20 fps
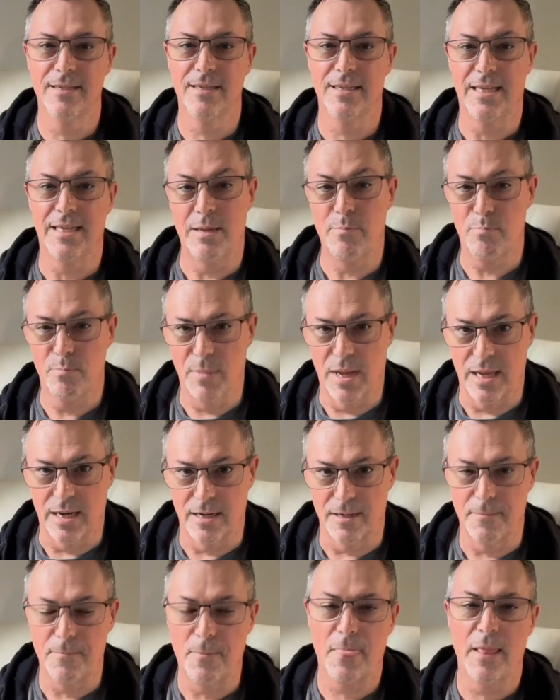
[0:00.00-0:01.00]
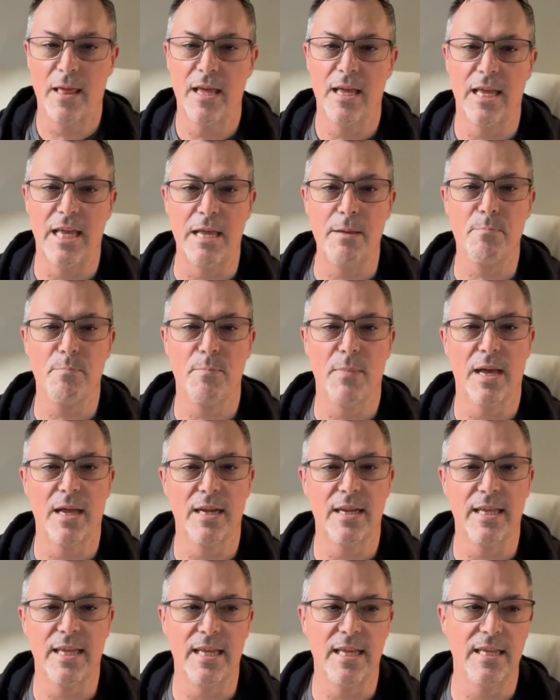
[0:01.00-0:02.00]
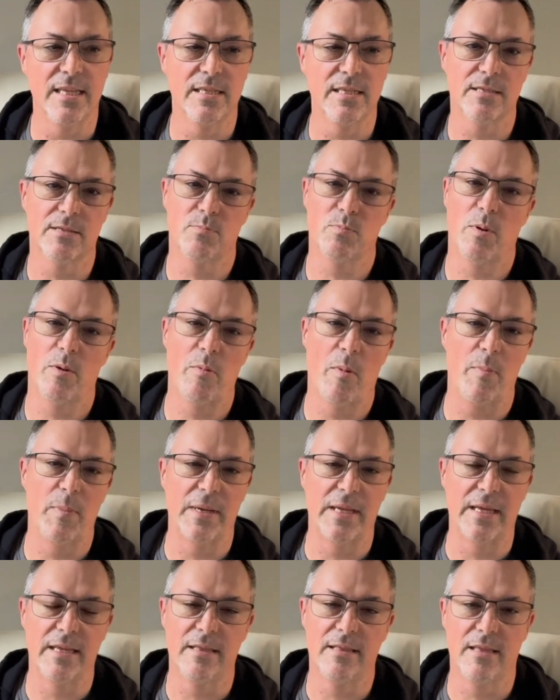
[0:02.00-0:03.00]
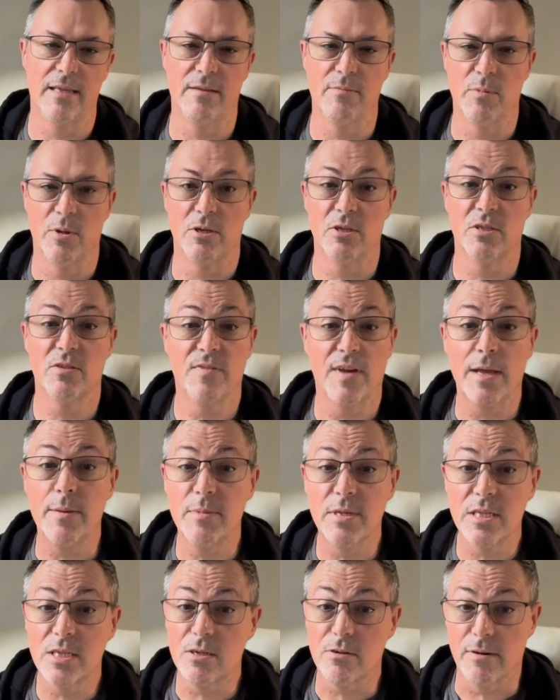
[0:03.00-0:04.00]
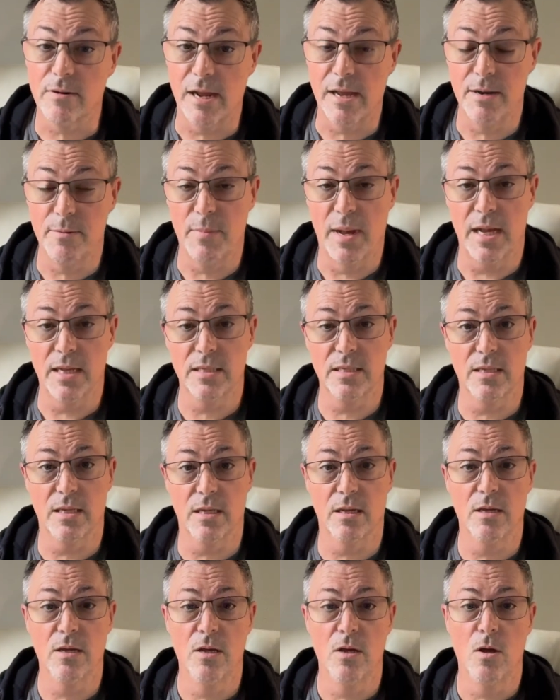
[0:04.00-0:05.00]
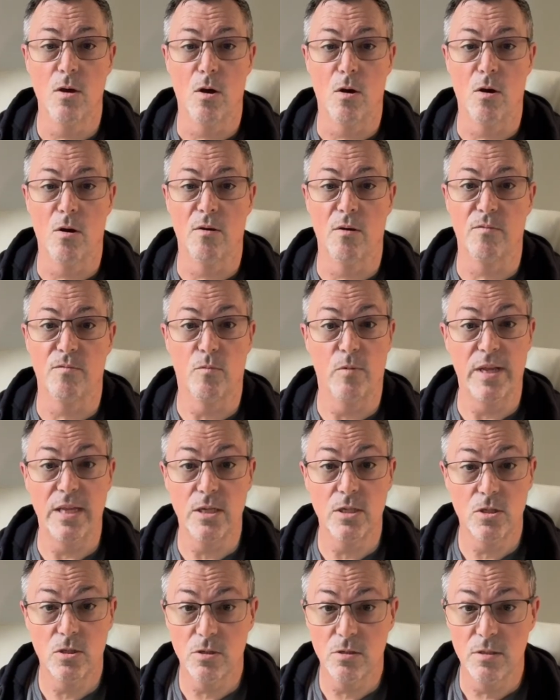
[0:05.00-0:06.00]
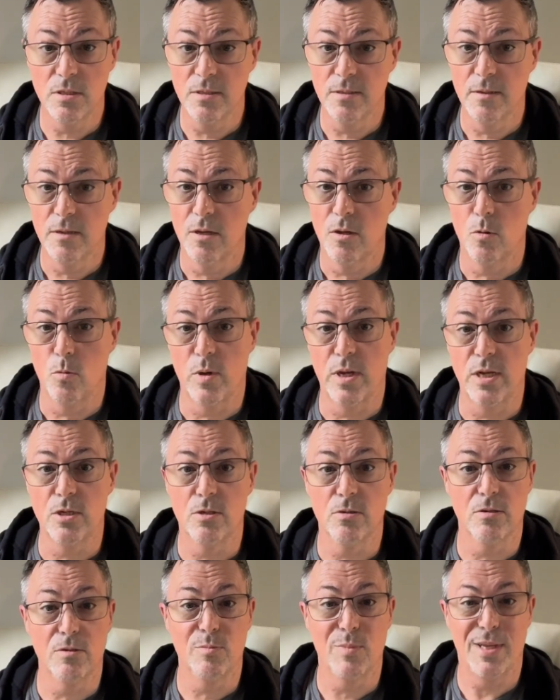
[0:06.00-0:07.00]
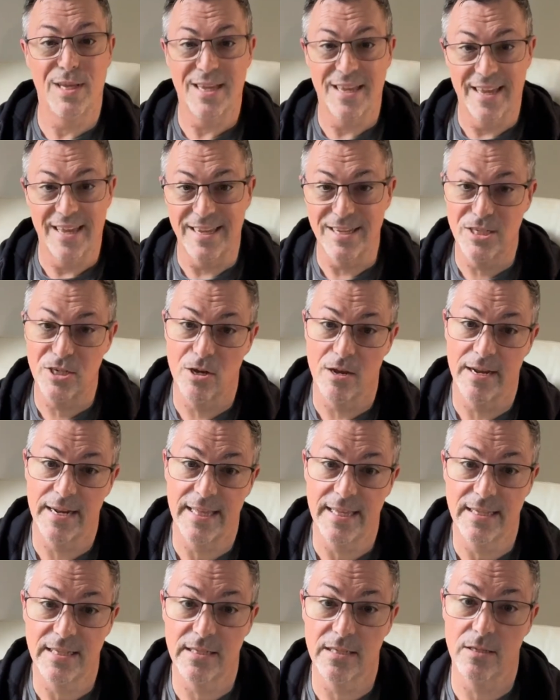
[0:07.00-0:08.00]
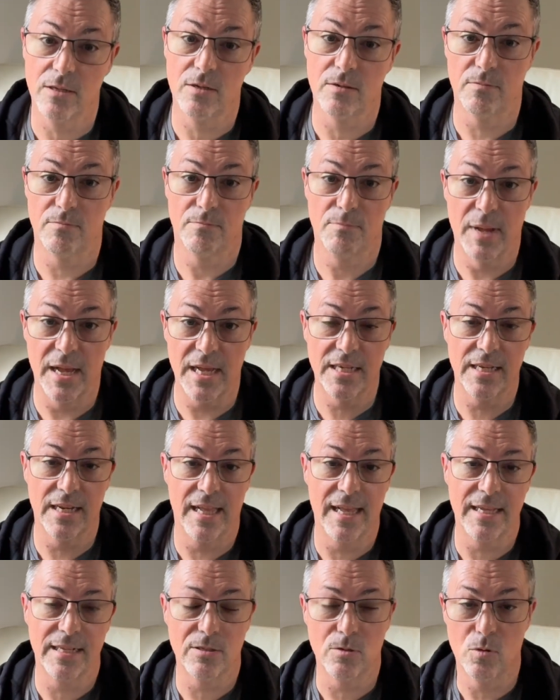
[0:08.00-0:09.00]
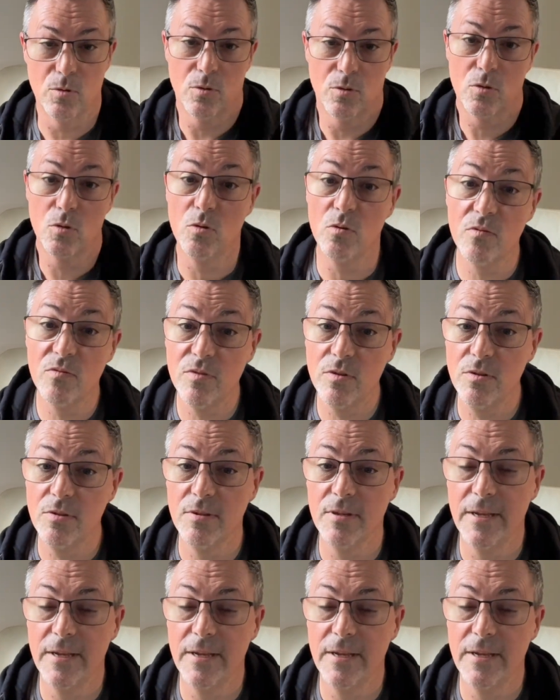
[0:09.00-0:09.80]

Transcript: Ip Man. Ip Man is probably the most famous Grand Master of Wing Chun. Wing Chun being a Chinese martial art or Kung Fu.